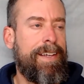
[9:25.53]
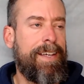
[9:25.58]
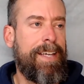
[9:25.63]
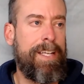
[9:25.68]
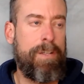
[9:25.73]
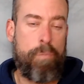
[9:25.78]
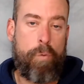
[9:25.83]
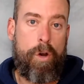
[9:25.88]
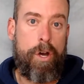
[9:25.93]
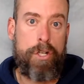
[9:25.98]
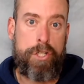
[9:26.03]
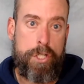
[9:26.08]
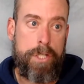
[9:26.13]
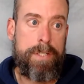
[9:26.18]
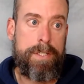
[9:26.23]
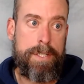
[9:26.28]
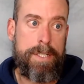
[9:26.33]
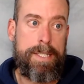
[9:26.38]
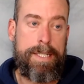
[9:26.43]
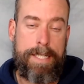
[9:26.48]
in
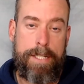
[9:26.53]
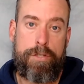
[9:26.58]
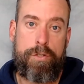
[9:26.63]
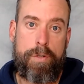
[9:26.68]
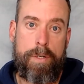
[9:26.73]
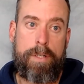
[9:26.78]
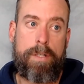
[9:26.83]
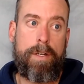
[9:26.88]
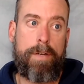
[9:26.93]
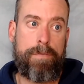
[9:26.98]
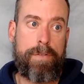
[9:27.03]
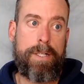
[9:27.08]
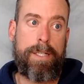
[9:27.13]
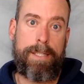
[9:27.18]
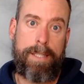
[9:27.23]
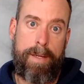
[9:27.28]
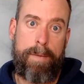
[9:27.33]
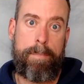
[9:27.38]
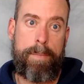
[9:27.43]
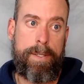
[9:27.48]
Washington District of
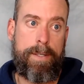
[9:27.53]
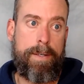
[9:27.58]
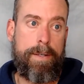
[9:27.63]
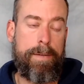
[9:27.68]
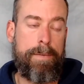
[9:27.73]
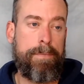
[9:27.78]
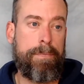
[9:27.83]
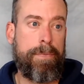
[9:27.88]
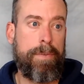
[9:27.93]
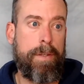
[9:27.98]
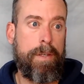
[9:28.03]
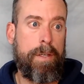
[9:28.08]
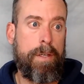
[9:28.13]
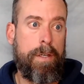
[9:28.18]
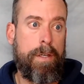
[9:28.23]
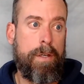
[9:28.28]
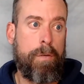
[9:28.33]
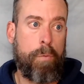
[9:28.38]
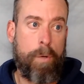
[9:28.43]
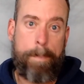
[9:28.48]
Columbia
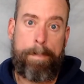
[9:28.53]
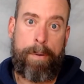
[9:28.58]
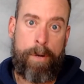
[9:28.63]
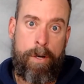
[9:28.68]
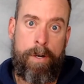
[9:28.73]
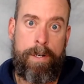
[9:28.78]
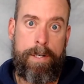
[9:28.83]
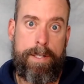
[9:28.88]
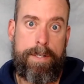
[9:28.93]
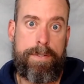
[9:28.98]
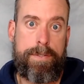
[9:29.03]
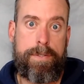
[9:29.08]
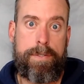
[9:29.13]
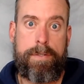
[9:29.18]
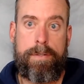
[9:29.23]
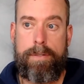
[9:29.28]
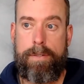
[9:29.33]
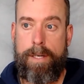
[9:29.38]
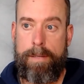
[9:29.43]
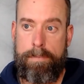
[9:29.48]
were pawns.
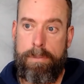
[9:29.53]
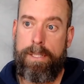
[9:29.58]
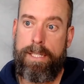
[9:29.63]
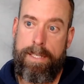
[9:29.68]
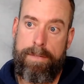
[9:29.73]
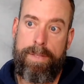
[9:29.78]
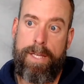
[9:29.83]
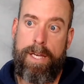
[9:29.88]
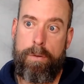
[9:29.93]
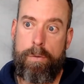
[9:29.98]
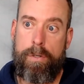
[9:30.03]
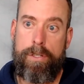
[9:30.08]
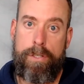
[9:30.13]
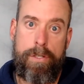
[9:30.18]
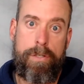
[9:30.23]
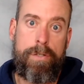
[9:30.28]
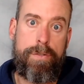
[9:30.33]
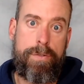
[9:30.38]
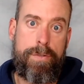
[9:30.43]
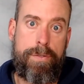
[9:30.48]
I believe they were
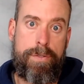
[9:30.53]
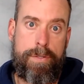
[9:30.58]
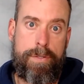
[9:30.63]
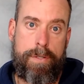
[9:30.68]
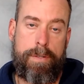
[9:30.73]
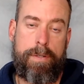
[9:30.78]
used